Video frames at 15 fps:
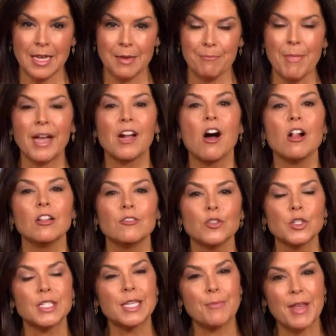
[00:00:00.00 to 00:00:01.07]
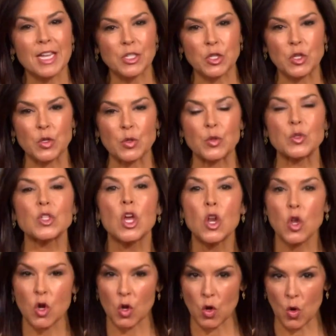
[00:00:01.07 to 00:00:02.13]
Meg Oliver, CBS News,
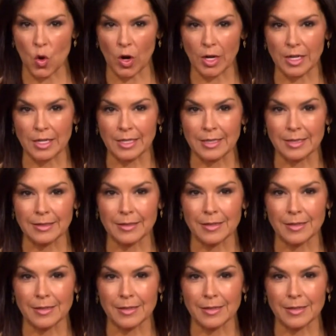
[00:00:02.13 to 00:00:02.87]
New York.